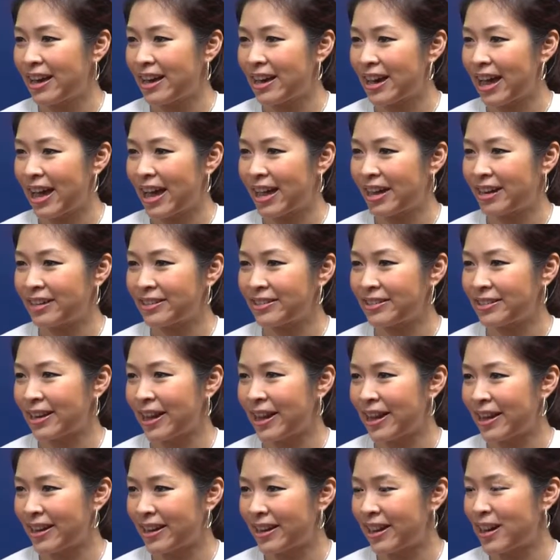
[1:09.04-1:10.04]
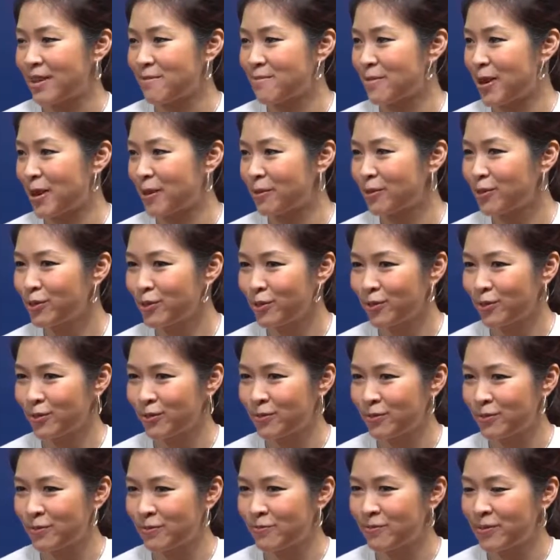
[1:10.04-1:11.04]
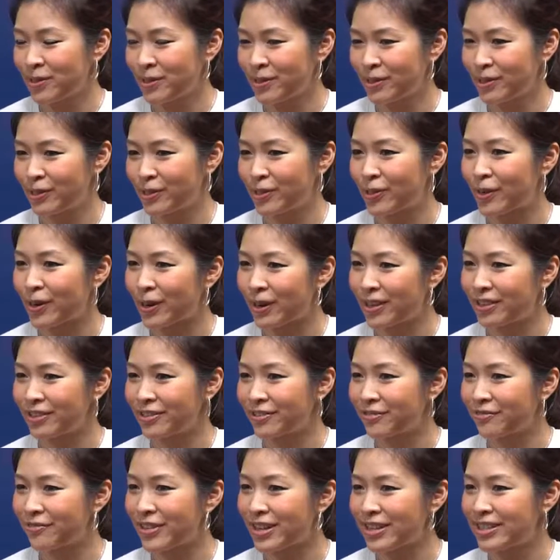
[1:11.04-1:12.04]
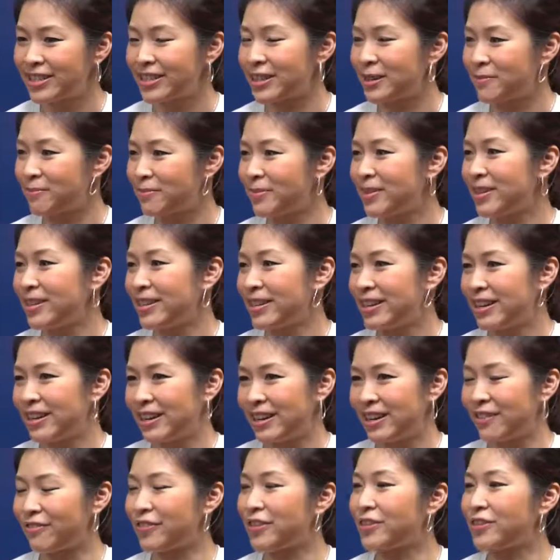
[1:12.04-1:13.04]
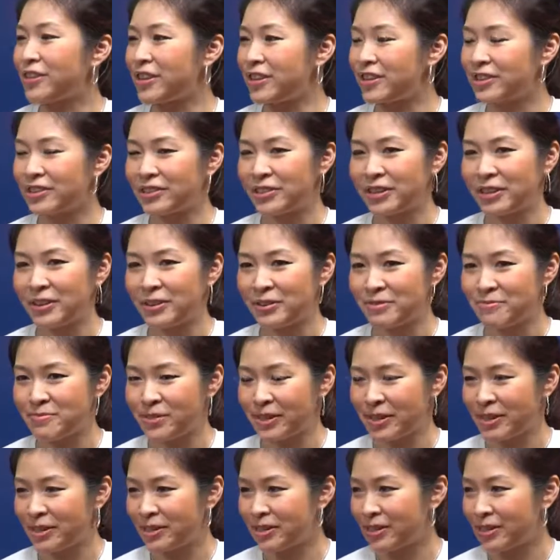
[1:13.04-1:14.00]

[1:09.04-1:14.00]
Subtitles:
And I came out to start Redsip a few years ago because